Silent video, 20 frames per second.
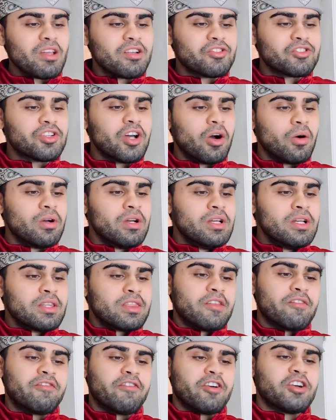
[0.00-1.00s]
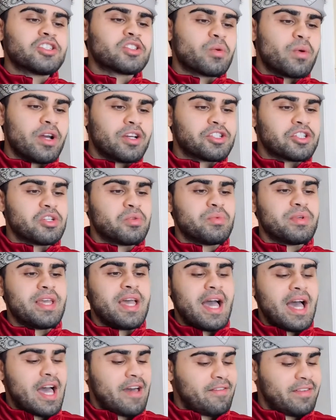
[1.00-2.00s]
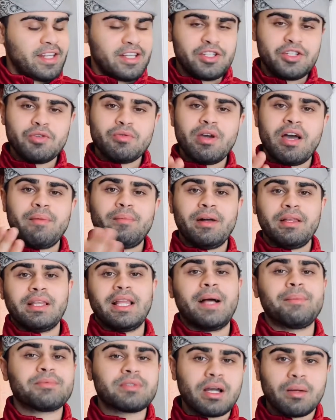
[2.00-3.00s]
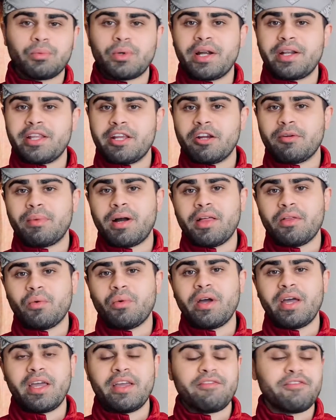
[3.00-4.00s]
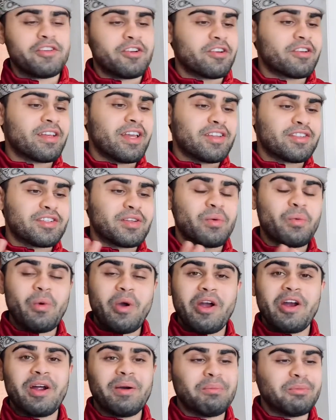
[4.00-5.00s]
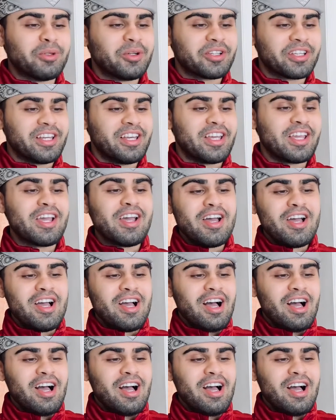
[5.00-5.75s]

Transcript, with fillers: So the first question we have, and I do have my laptop right here, by the way, if you're guessing where I'm looking,